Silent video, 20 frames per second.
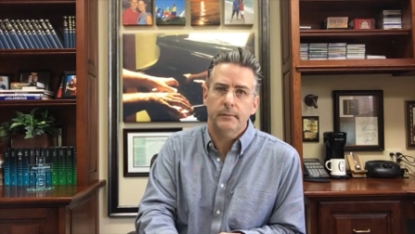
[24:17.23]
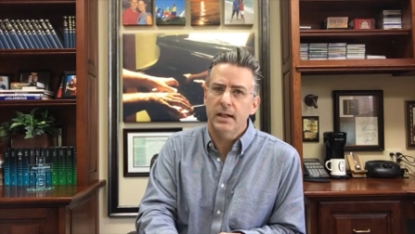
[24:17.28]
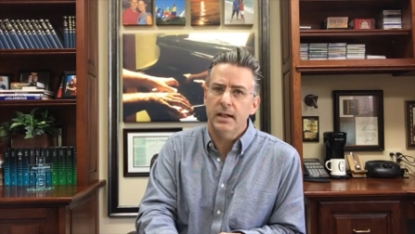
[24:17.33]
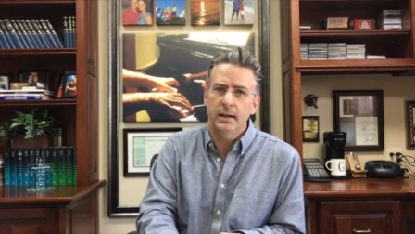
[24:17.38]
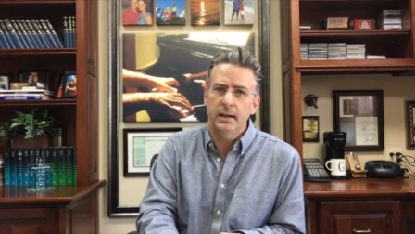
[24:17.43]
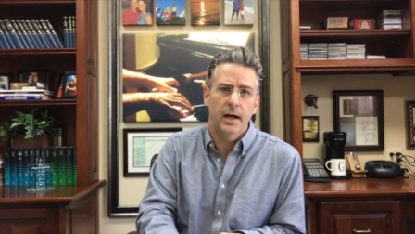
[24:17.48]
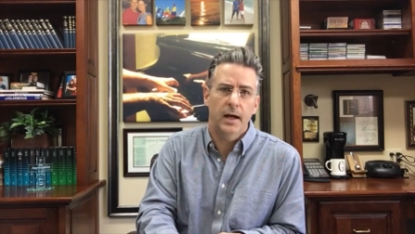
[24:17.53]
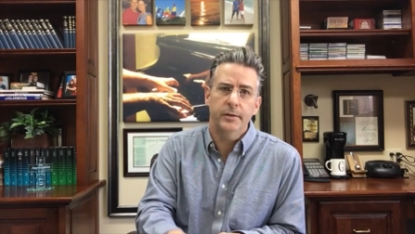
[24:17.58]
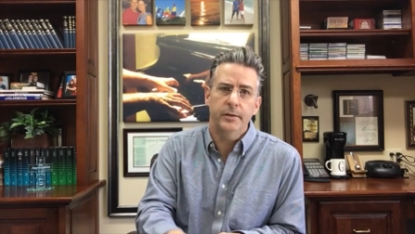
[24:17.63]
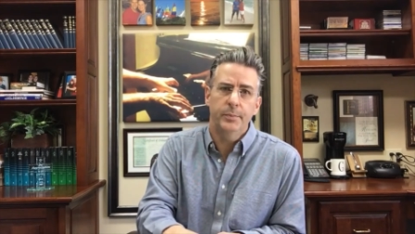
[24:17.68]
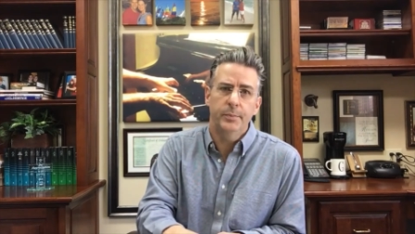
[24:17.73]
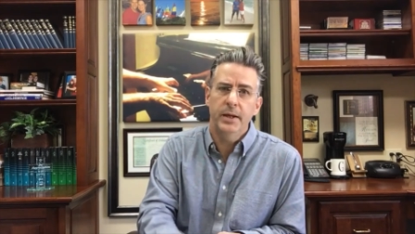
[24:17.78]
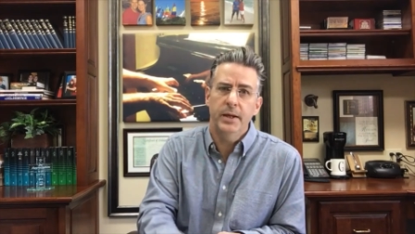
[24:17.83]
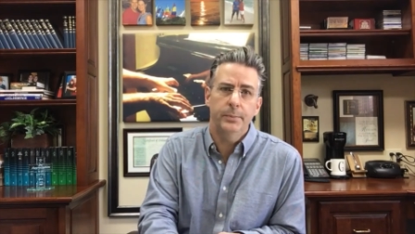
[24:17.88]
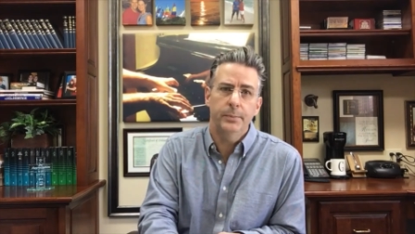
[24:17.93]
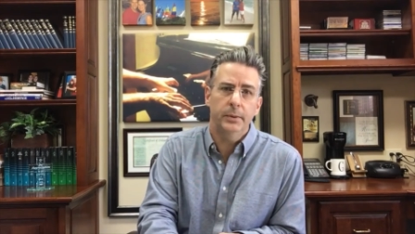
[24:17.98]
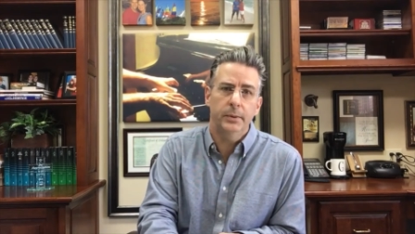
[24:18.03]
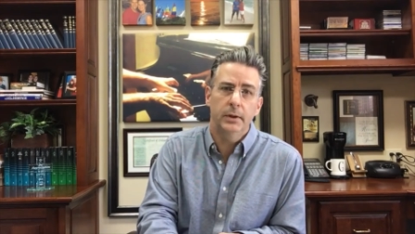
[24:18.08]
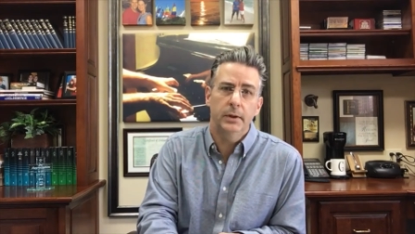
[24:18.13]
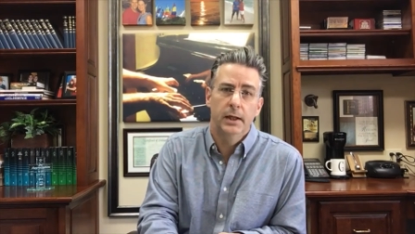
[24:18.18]
a lot of
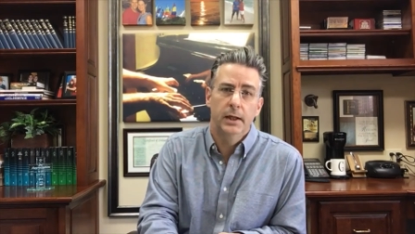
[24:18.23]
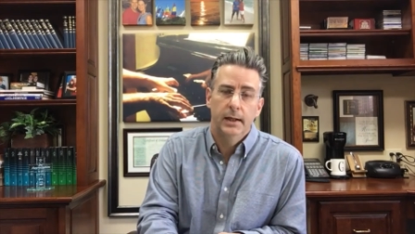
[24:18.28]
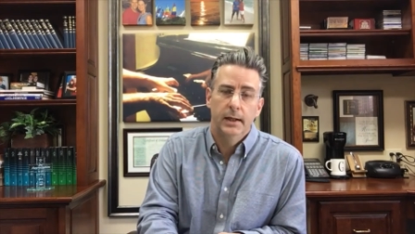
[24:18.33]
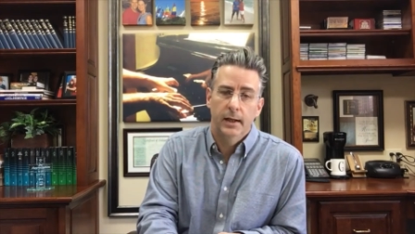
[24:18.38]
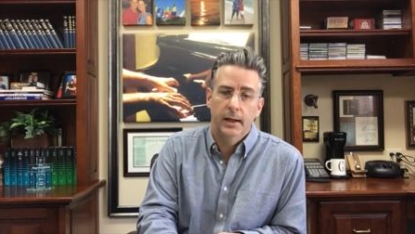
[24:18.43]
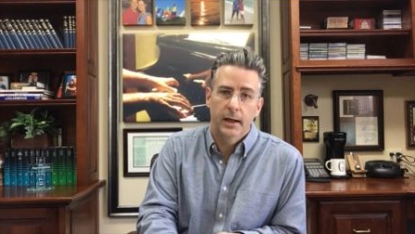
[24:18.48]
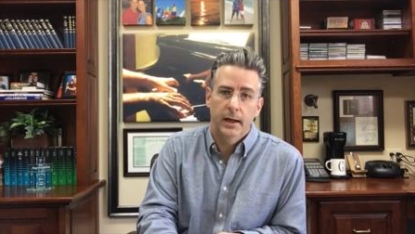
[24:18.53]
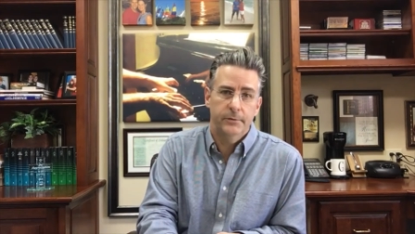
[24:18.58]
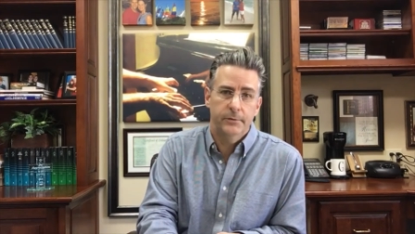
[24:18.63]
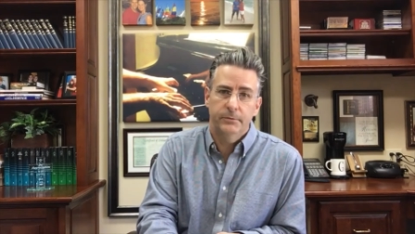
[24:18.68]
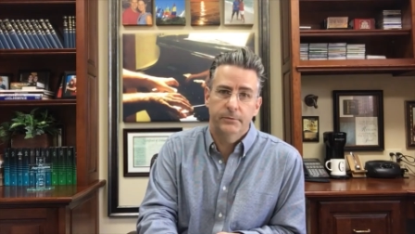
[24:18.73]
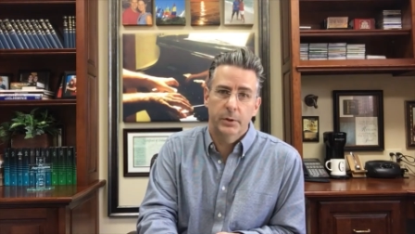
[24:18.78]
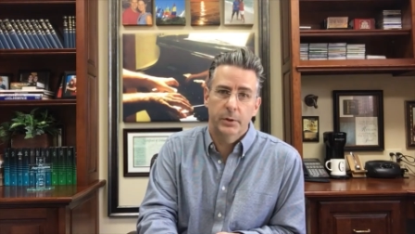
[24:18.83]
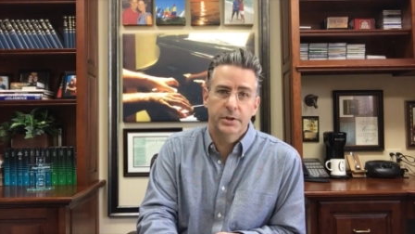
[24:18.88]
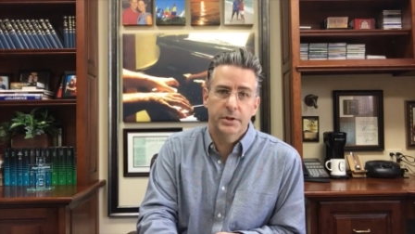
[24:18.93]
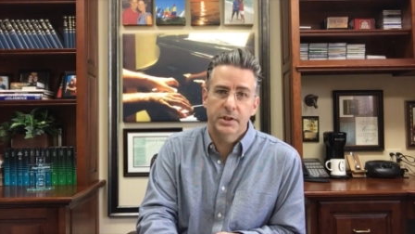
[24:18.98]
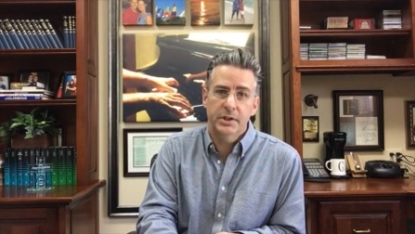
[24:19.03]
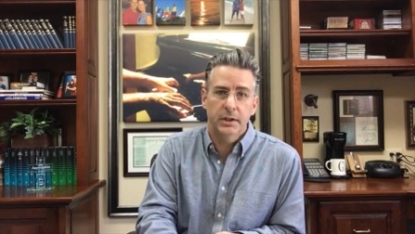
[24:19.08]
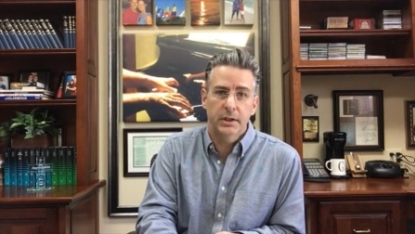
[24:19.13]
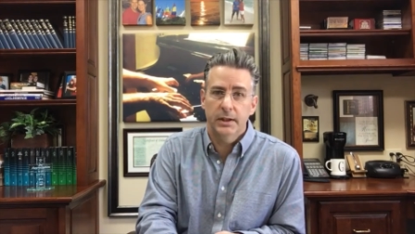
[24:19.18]
people
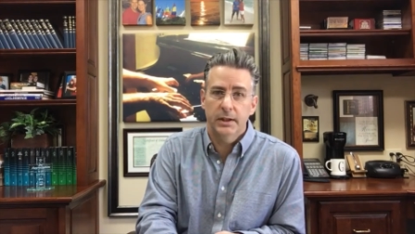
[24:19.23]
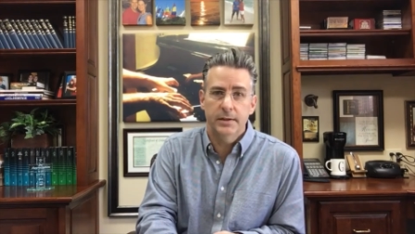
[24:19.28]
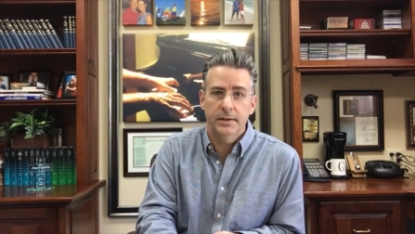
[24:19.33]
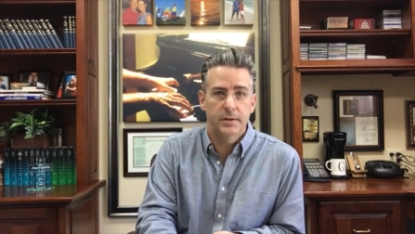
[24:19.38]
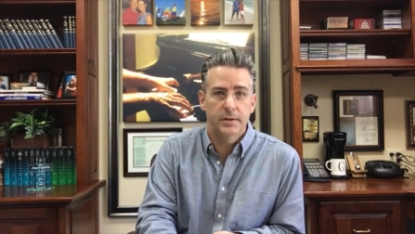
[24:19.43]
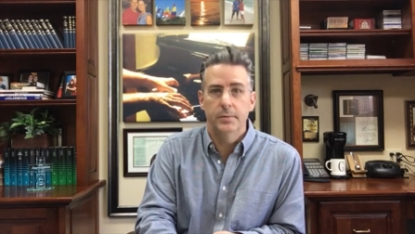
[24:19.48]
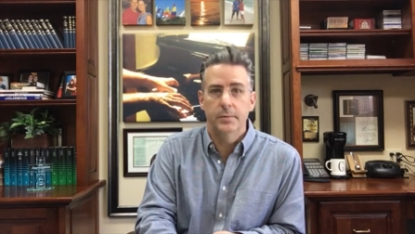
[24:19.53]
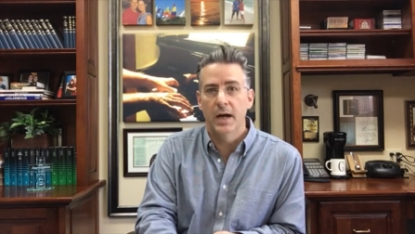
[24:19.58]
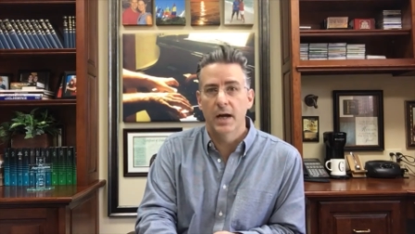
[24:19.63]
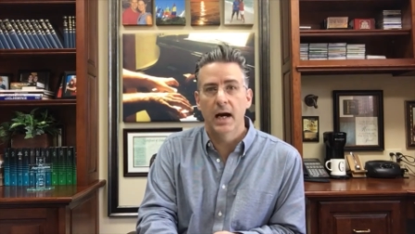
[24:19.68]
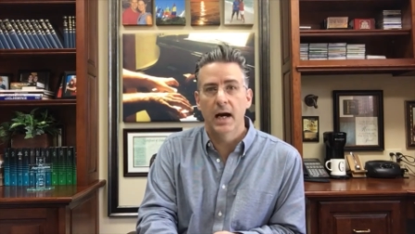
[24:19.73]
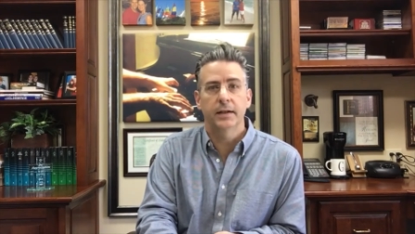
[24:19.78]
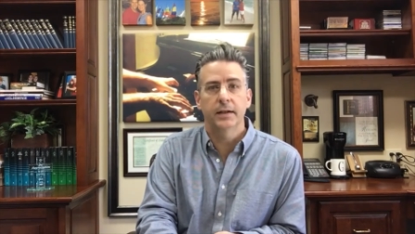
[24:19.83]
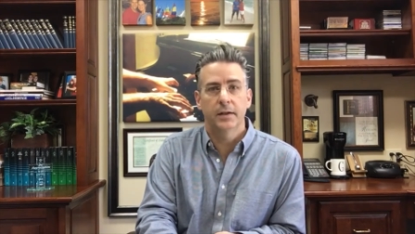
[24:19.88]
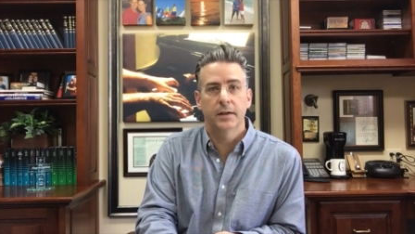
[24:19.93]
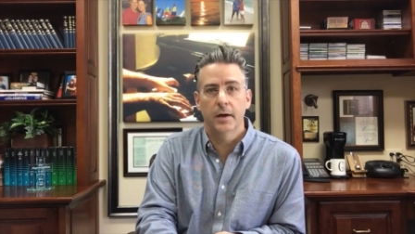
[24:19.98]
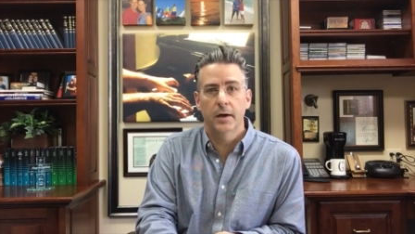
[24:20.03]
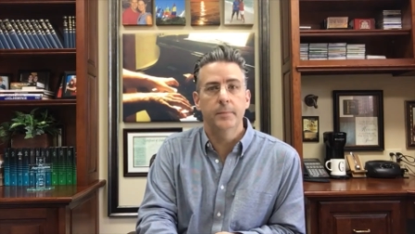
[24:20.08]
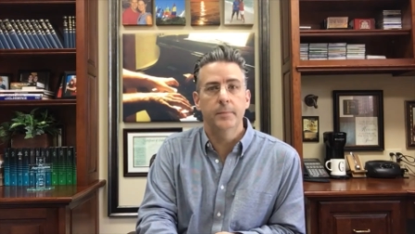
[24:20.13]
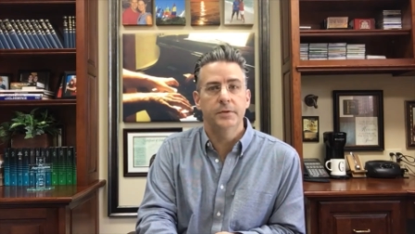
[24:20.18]
unfortunately do not
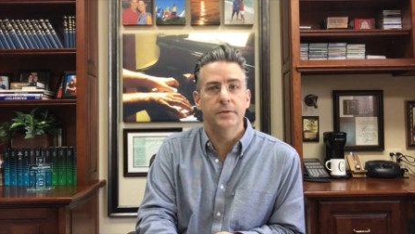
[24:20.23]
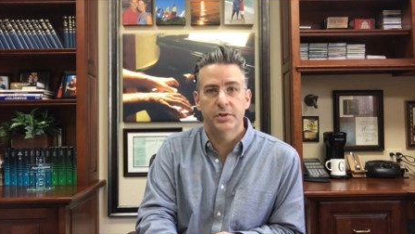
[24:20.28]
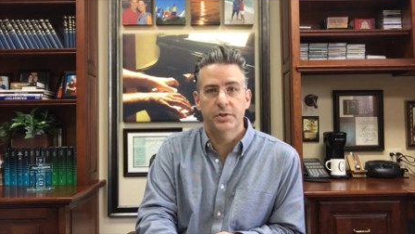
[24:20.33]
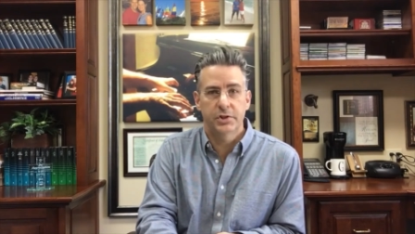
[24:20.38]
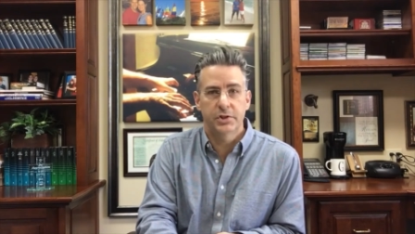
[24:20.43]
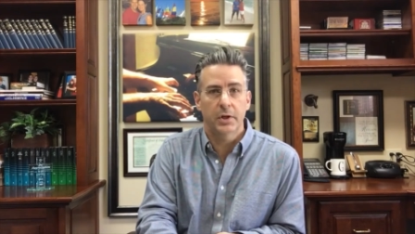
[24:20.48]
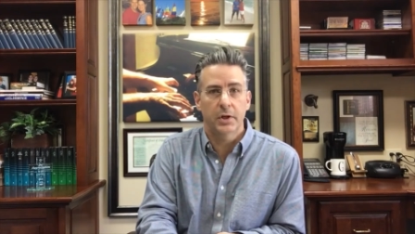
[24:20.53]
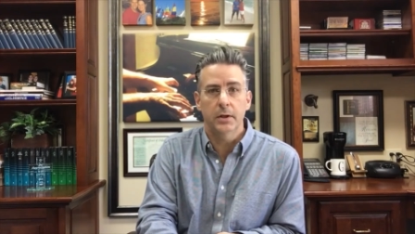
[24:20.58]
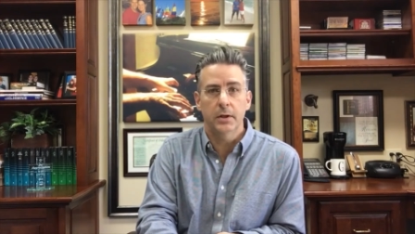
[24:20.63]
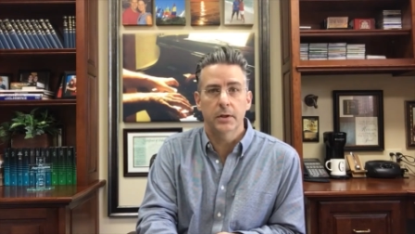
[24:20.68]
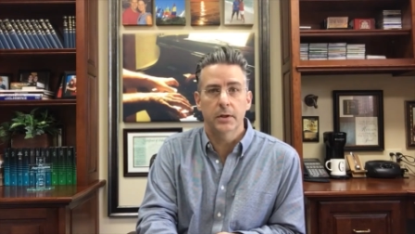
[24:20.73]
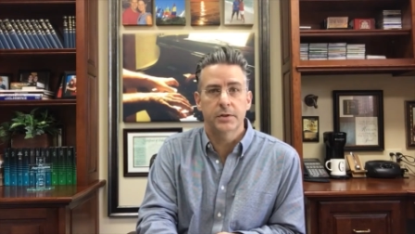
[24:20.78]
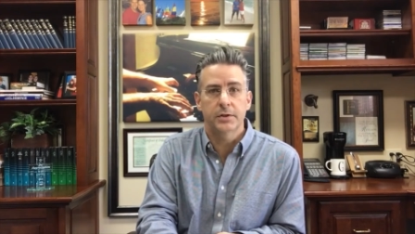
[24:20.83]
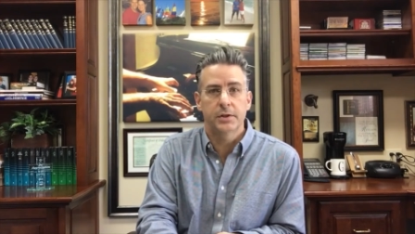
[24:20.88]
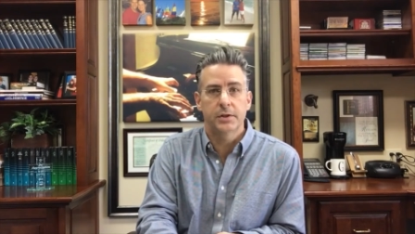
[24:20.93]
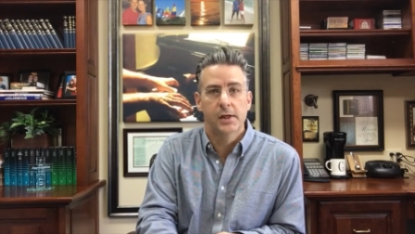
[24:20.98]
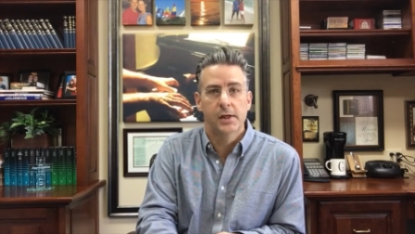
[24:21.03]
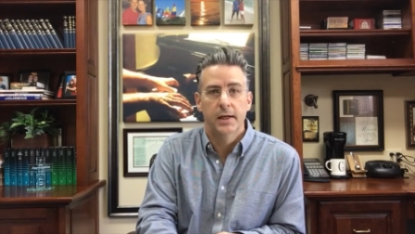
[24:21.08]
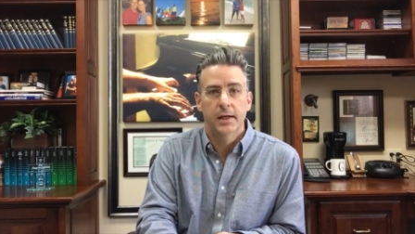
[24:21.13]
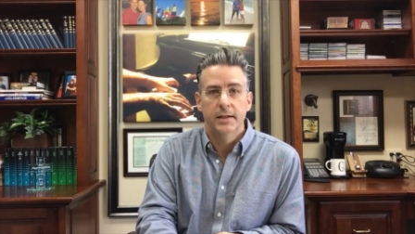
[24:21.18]
come to church